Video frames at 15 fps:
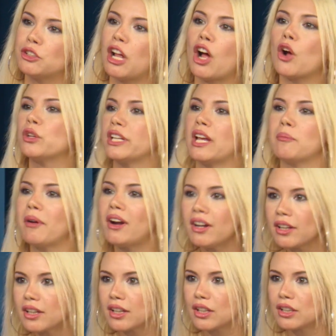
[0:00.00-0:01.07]
not only
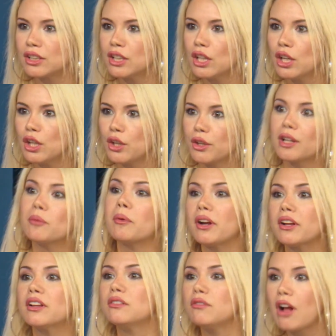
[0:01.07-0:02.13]
American, you're an
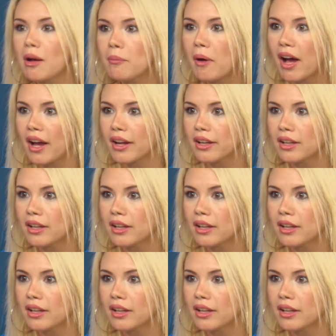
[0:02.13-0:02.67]
American rabbi.